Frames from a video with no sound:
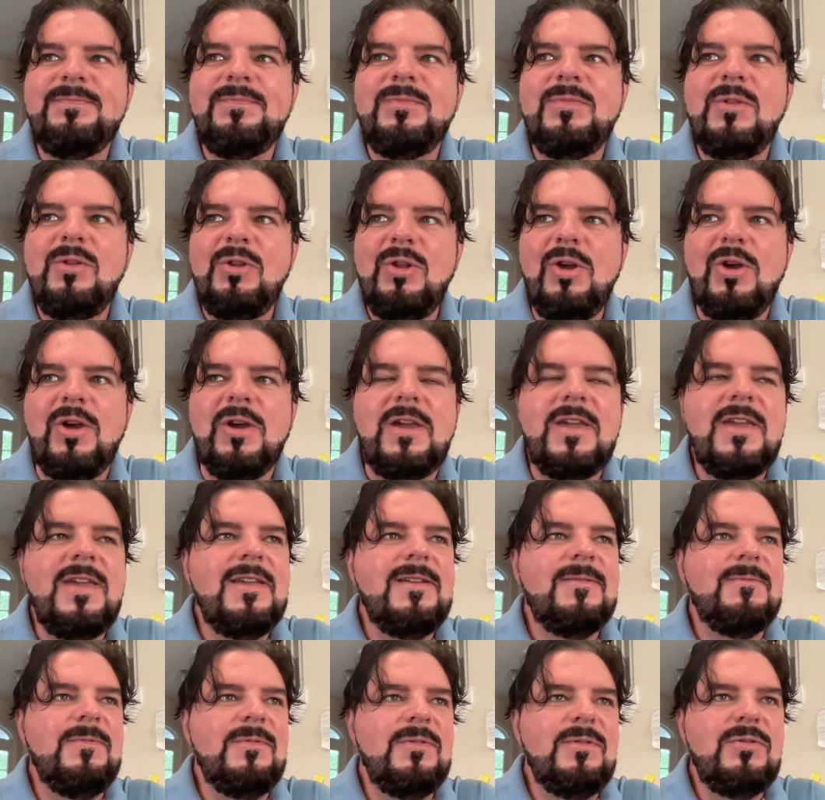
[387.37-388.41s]
Look,
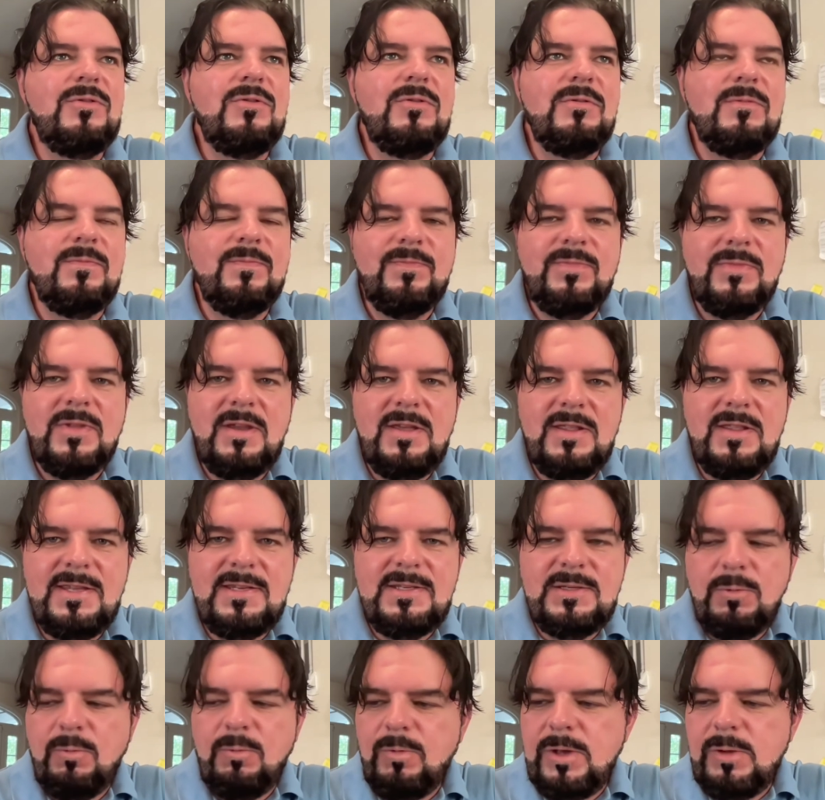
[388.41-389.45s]

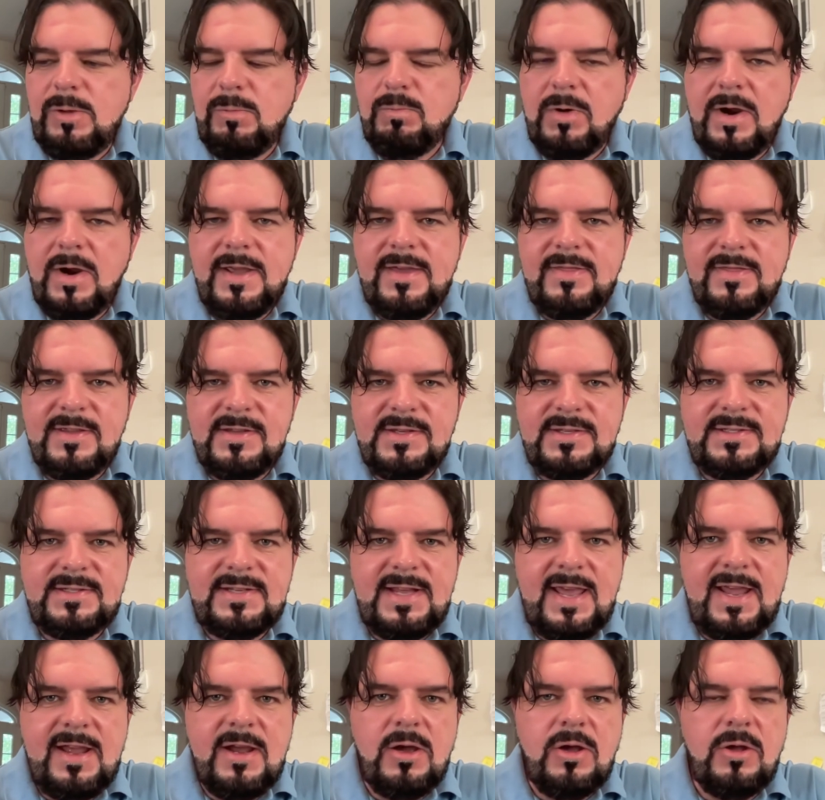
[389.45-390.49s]
we break this
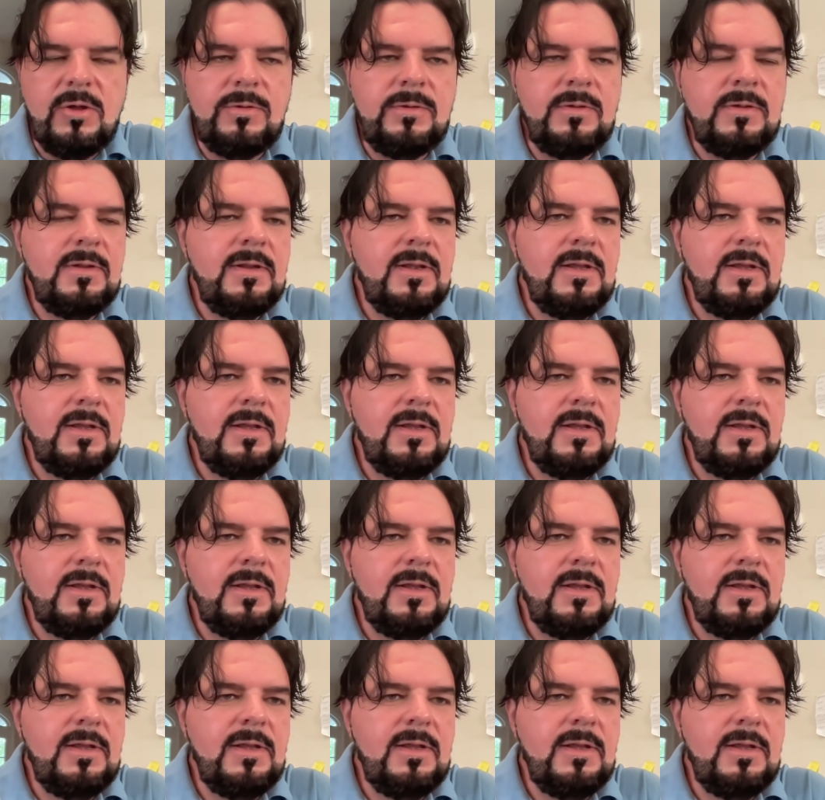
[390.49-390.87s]
down.